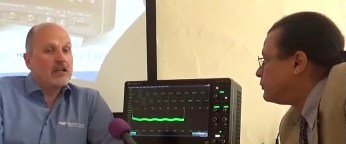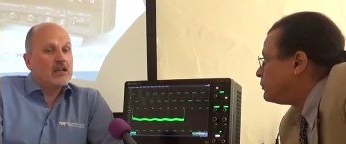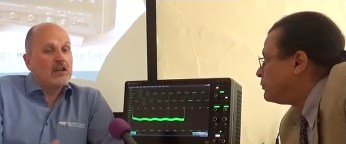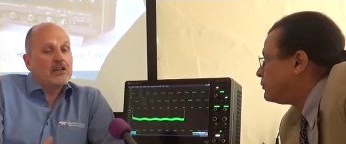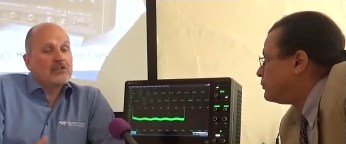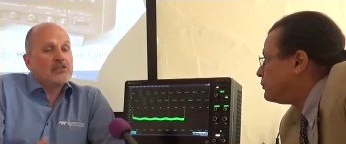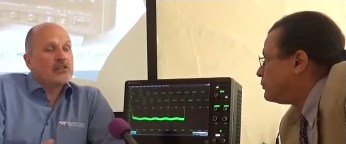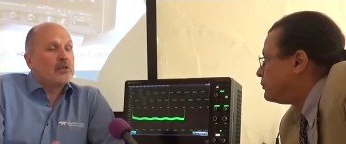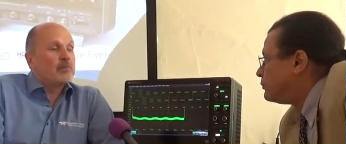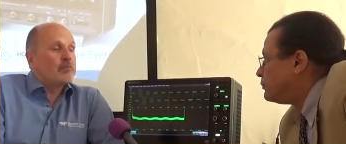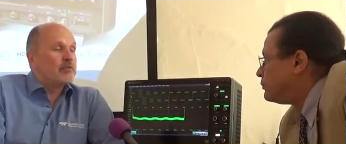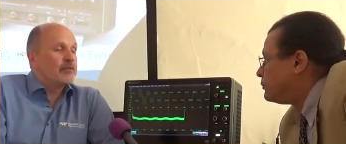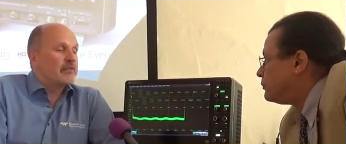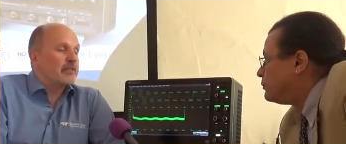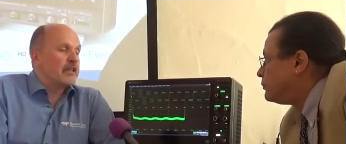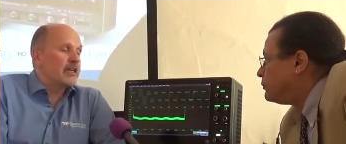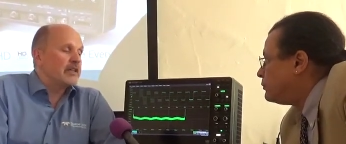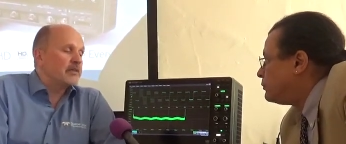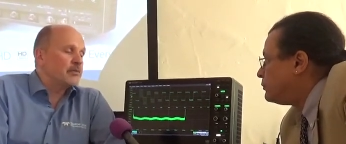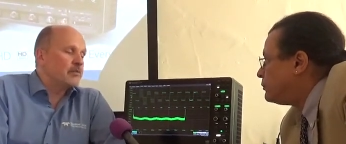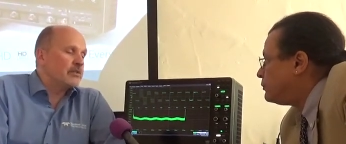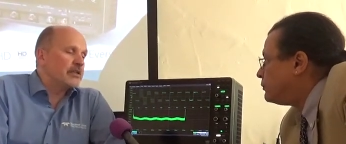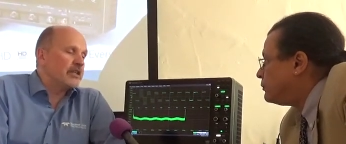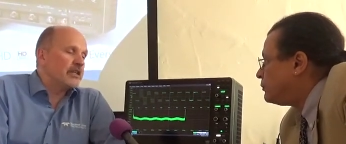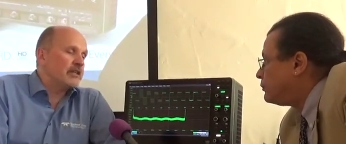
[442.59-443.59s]
Speaker 1: On top of
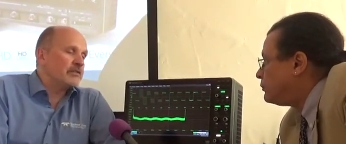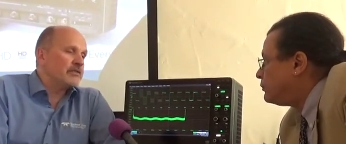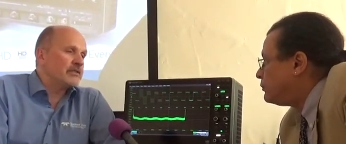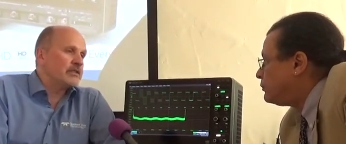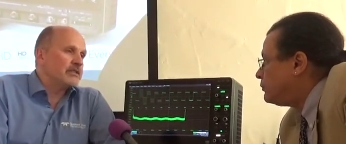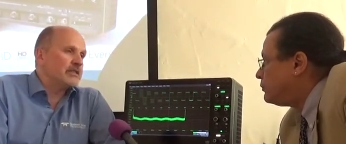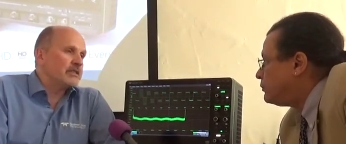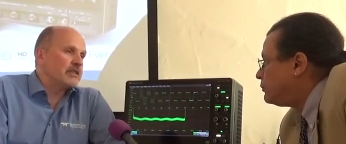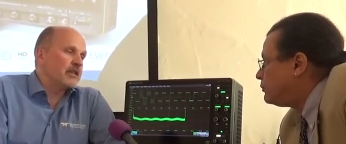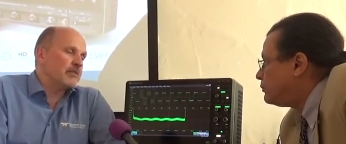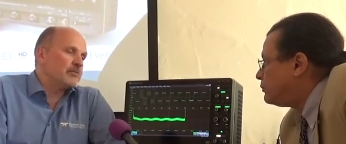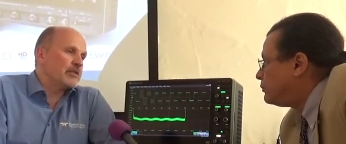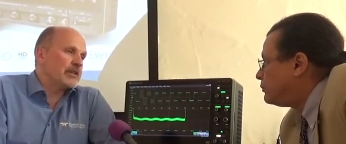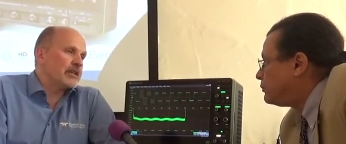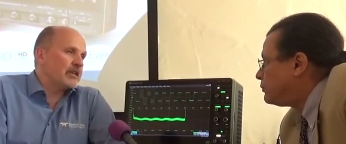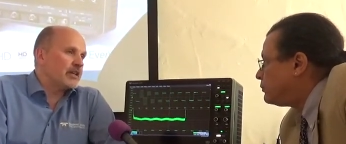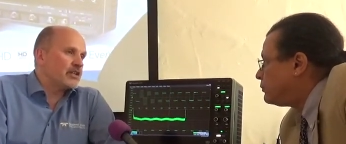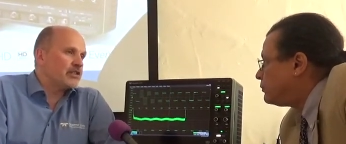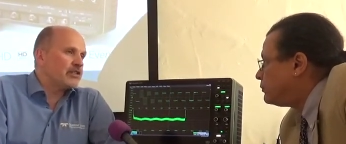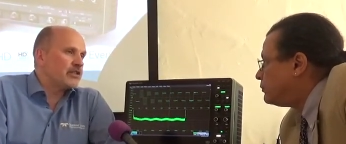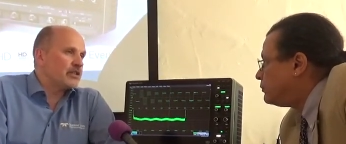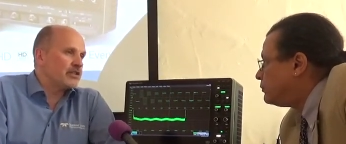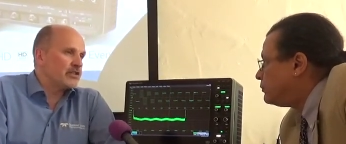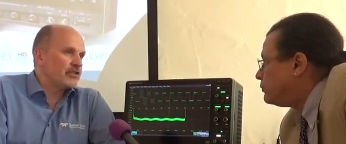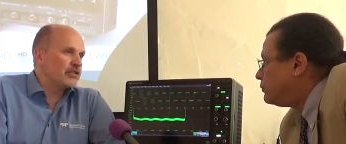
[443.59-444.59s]
that, we have an
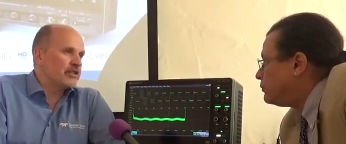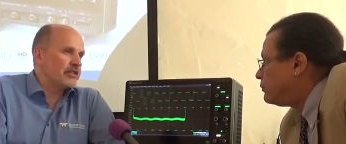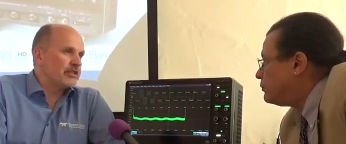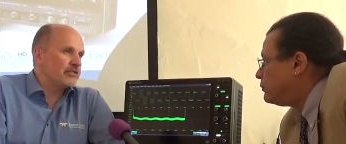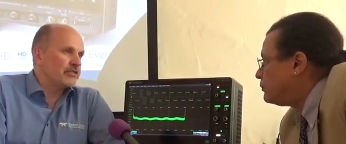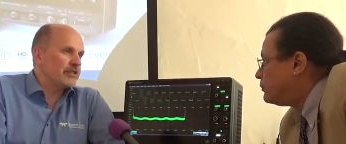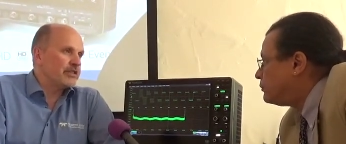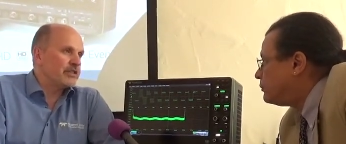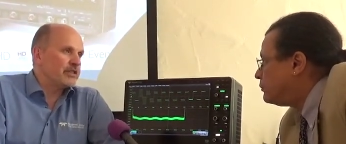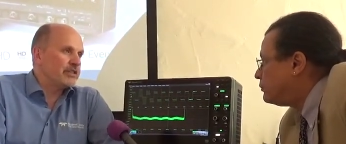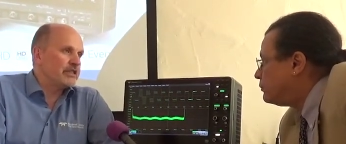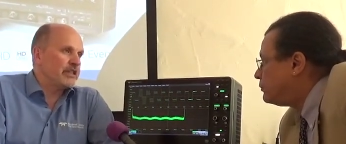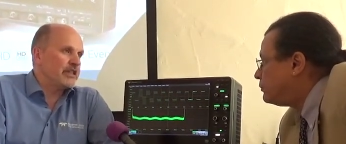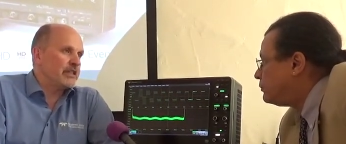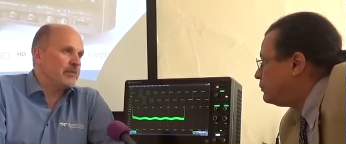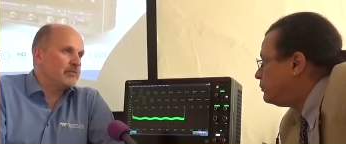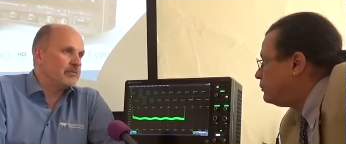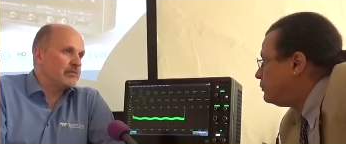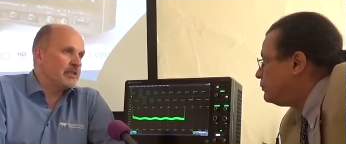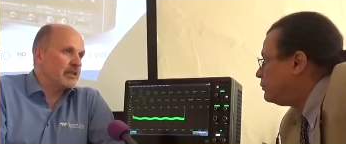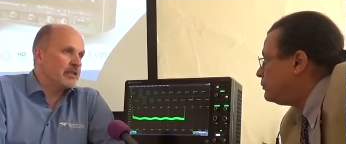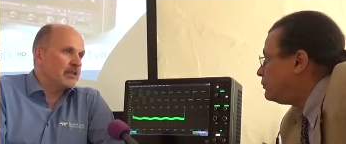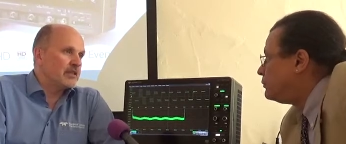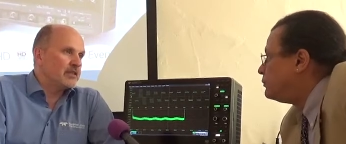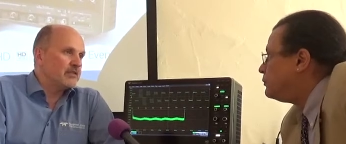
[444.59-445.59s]
application engineering
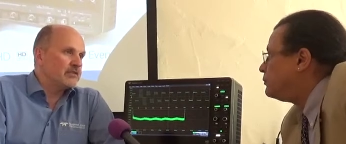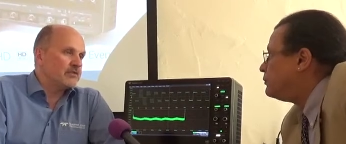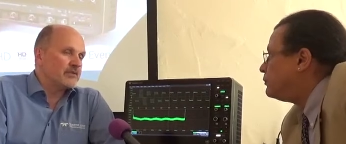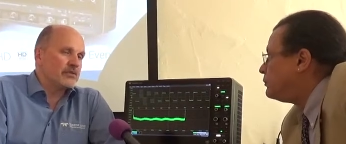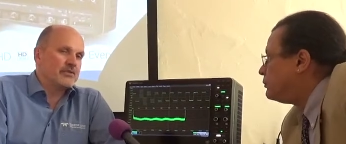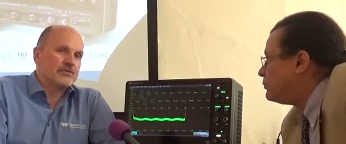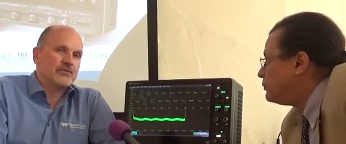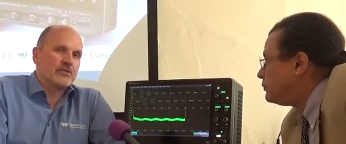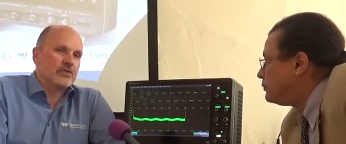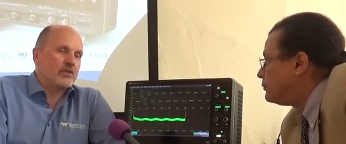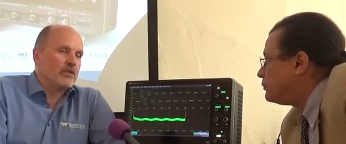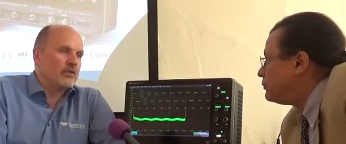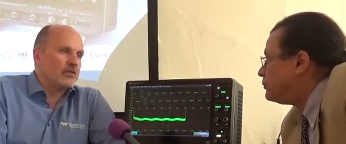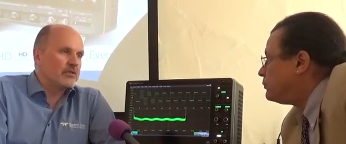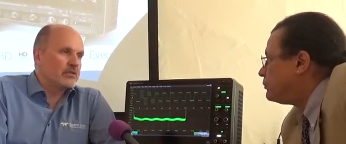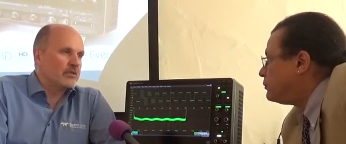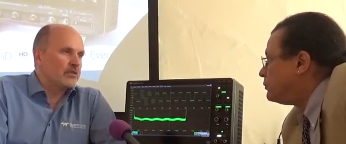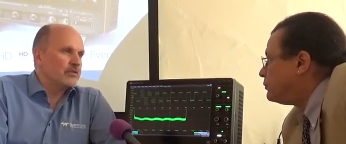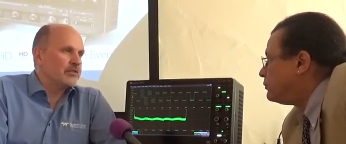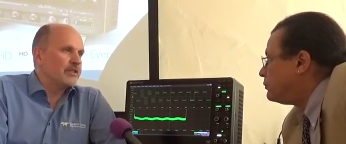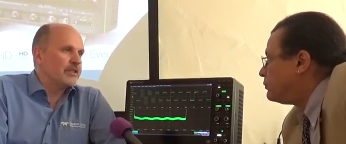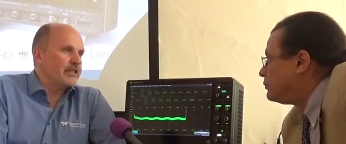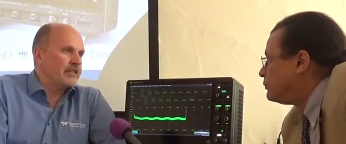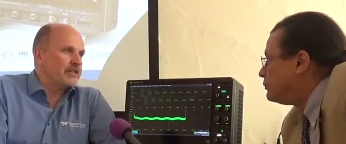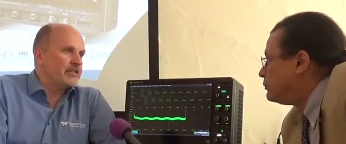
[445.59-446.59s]
team for for long
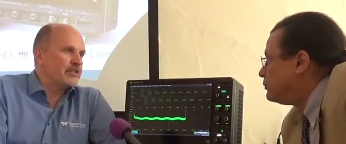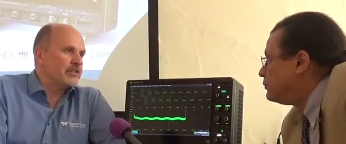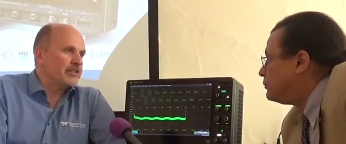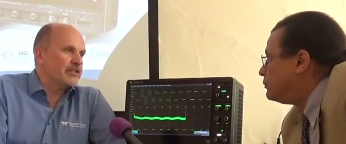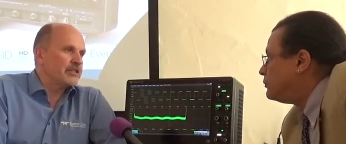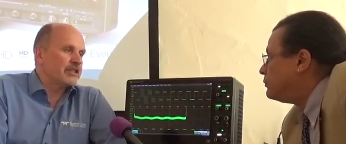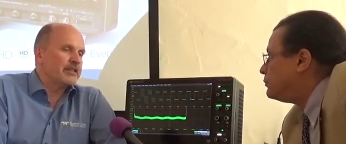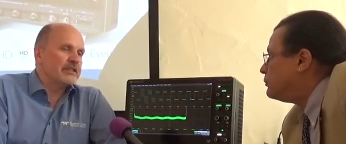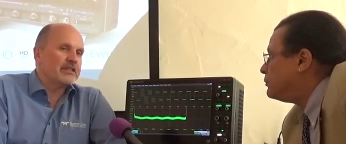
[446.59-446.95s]
long years,